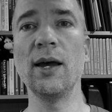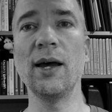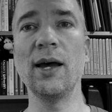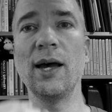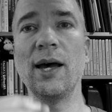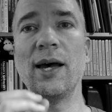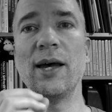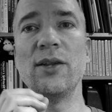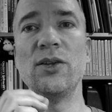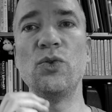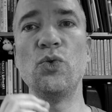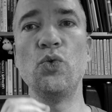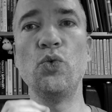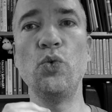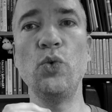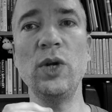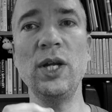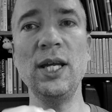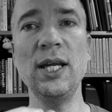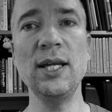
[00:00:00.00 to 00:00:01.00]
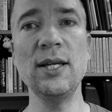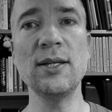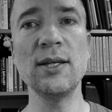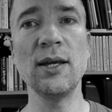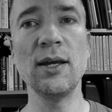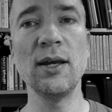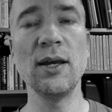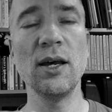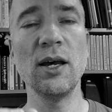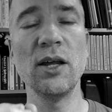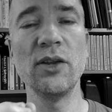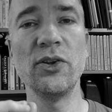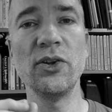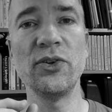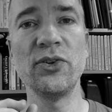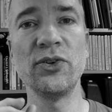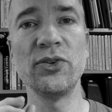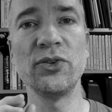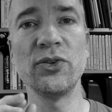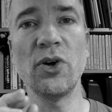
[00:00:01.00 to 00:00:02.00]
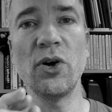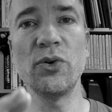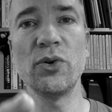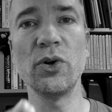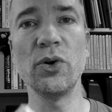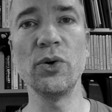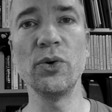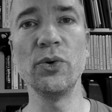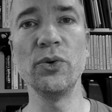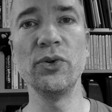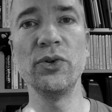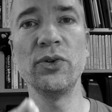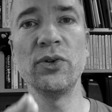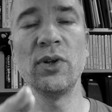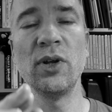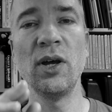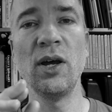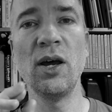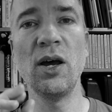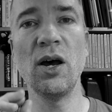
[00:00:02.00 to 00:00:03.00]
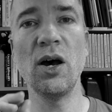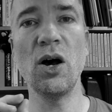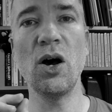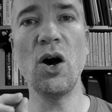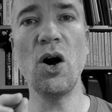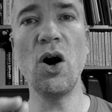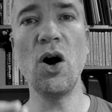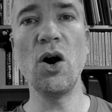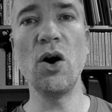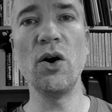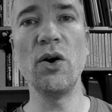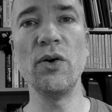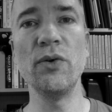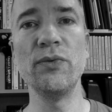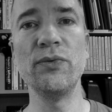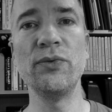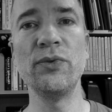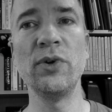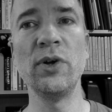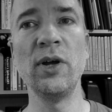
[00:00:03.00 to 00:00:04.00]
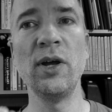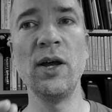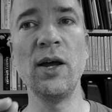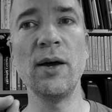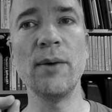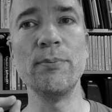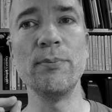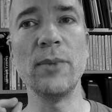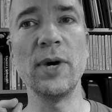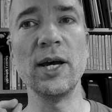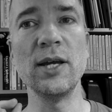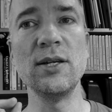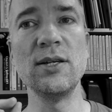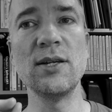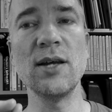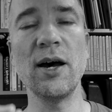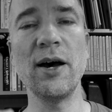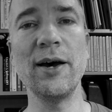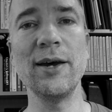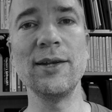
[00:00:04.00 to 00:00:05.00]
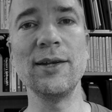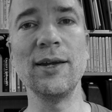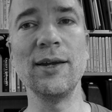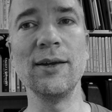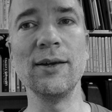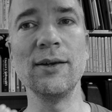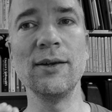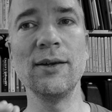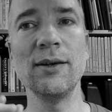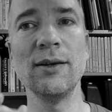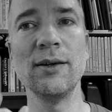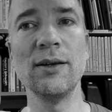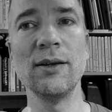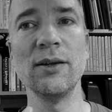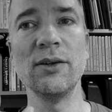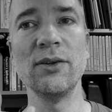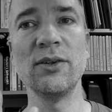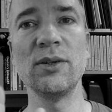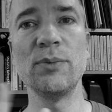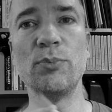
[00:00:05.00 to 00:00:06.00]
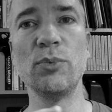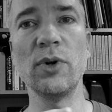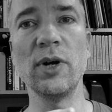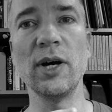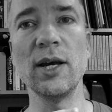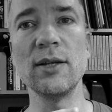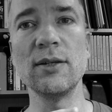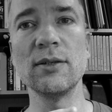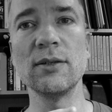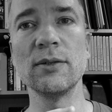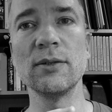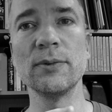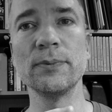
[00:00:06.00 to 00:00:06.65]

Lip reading: and read the sorrows of my dying sprite.